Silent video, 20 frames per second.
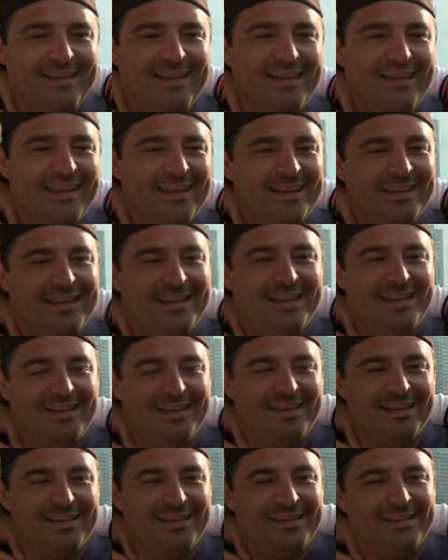
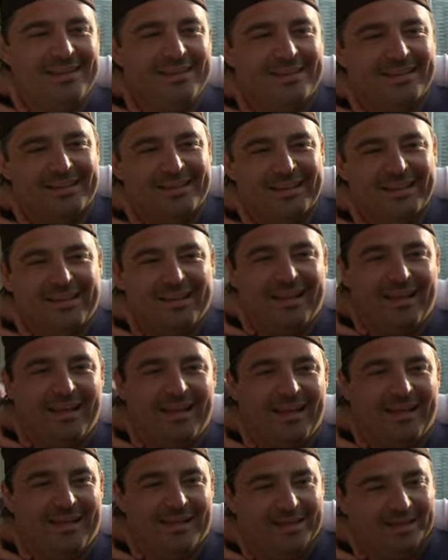
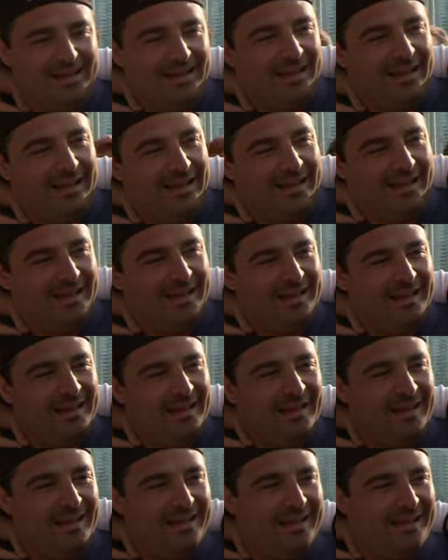
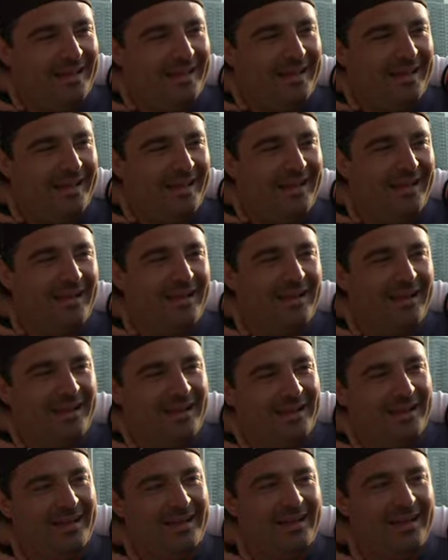
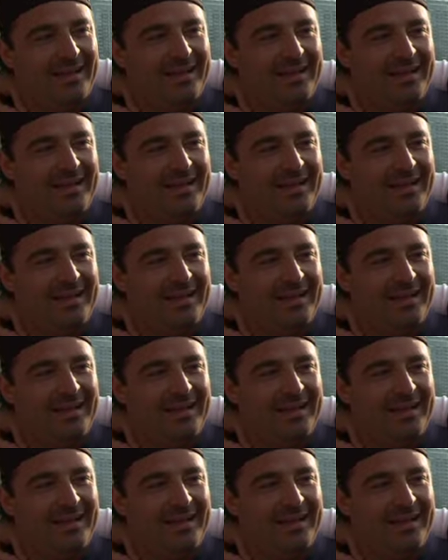The person shown says nothing.